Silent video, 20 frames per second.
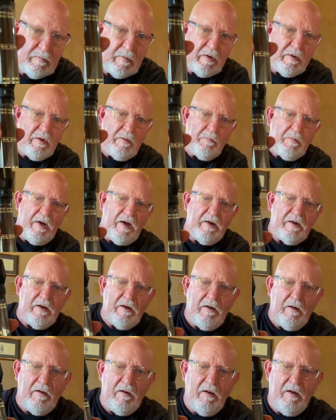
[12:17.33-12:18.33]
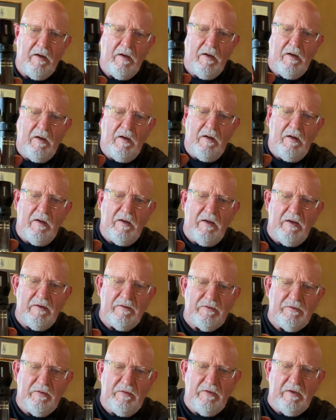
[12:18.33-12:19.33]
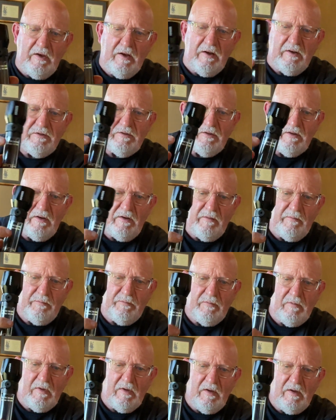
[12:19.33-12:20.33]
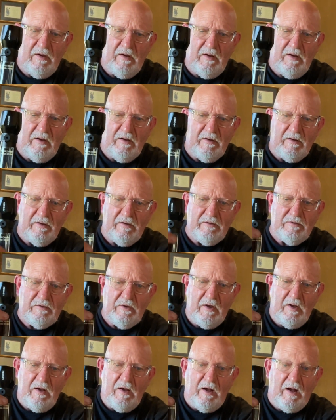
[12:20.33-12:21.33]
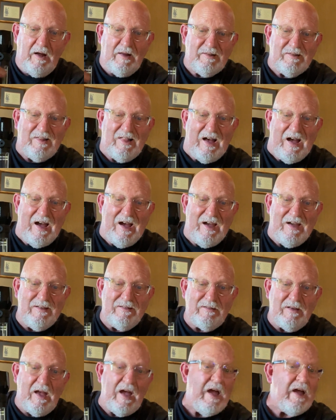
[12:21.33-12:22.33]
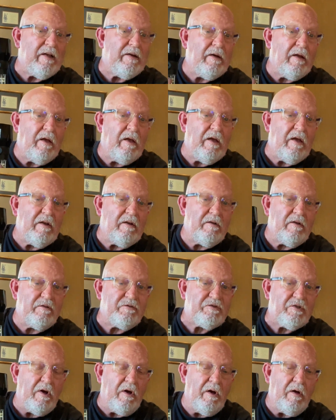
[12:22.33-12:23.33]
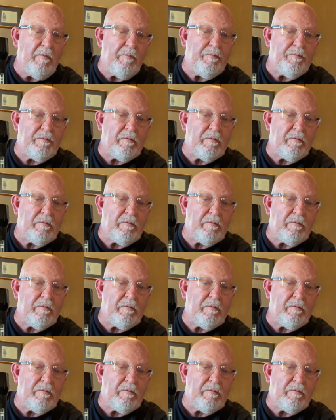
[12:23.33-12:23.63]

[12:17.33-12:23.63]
Get back here. This is a light, and it's a